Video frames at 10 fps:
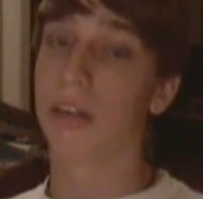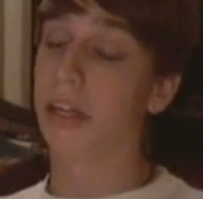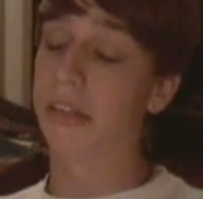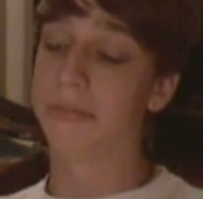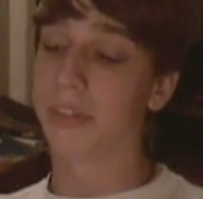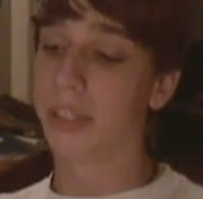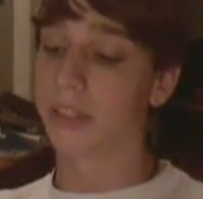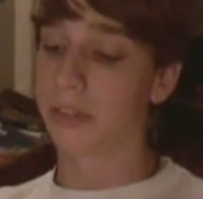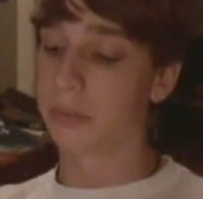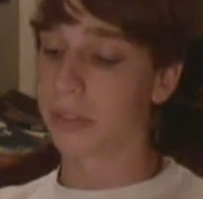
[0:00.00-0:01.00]
I don't
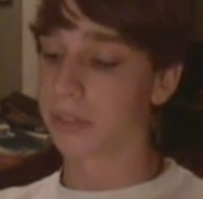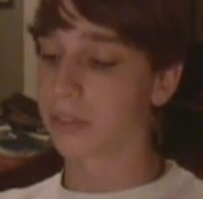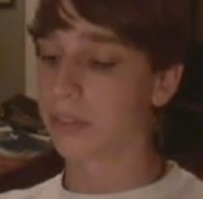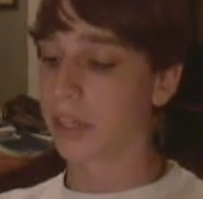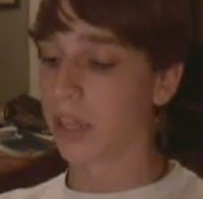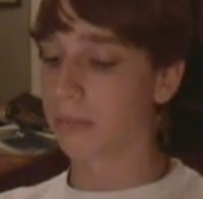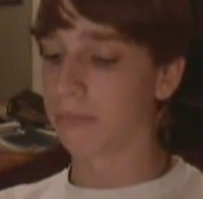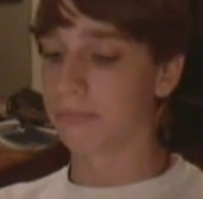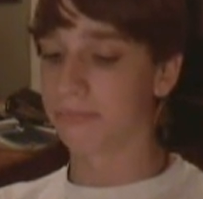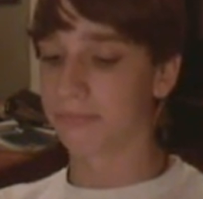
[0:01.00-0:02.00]
know what else to say. I'm
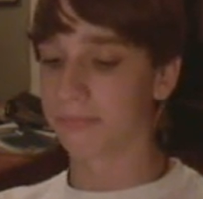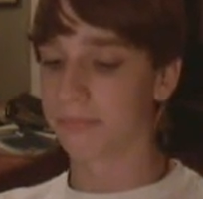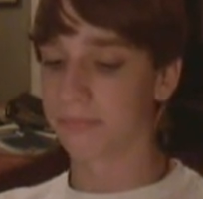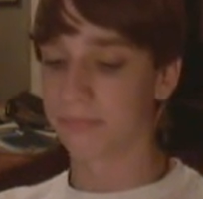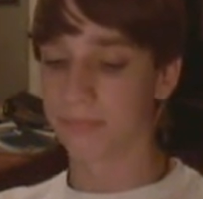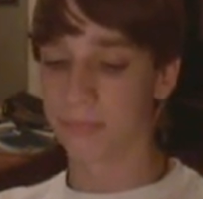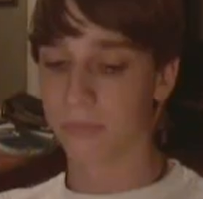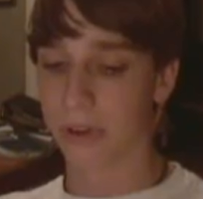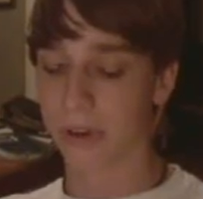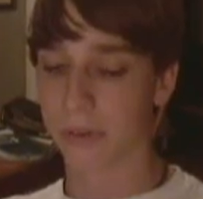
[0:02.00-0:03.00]

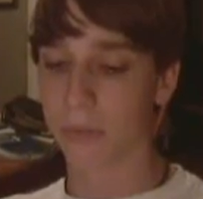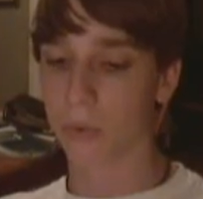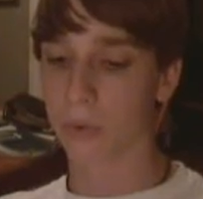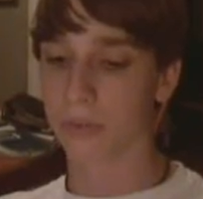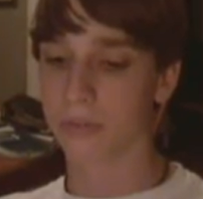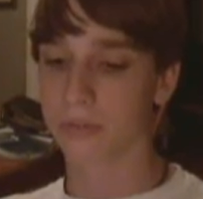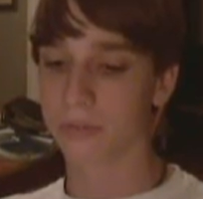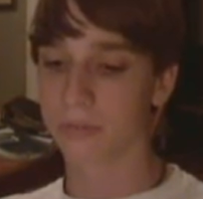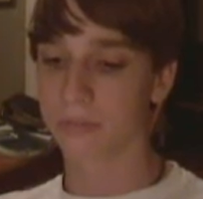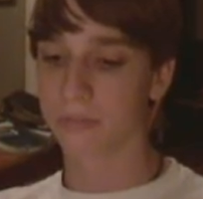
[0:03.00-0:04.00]
very bored.
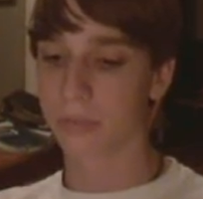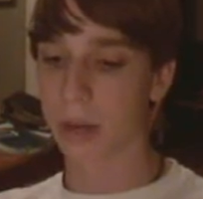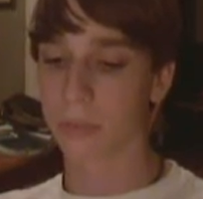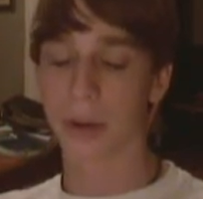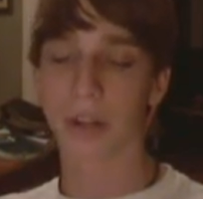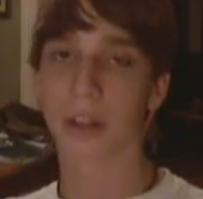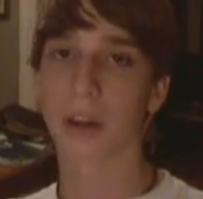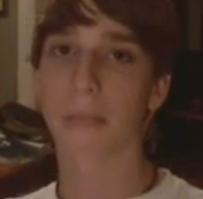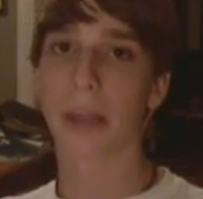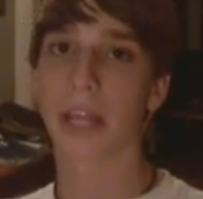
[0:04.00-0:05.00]
I'm not wearing a
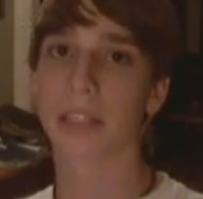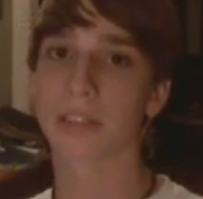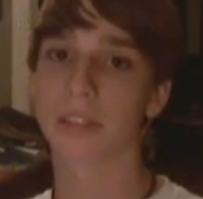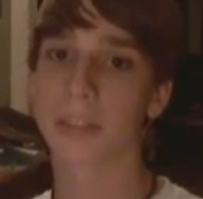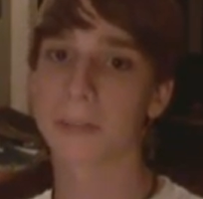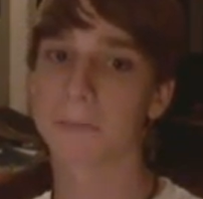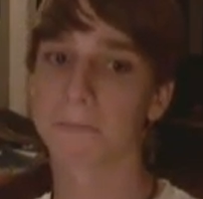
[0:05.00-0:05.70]
lot of pants.